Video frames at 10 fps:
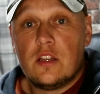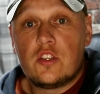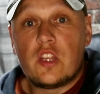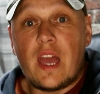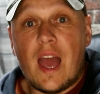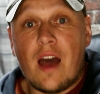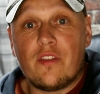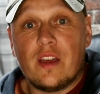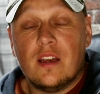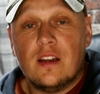So there you have
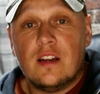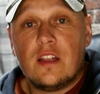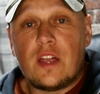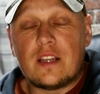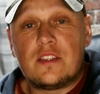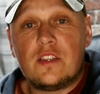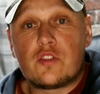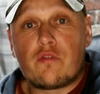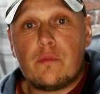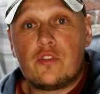it. That's
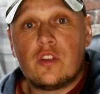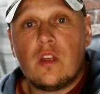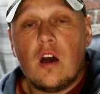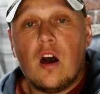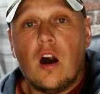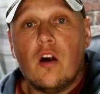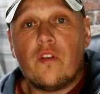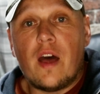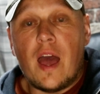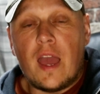description of
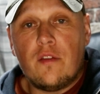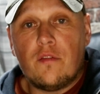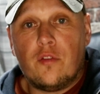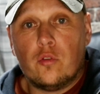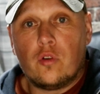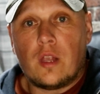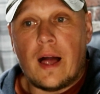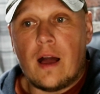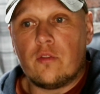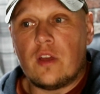a funnel
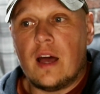cloud.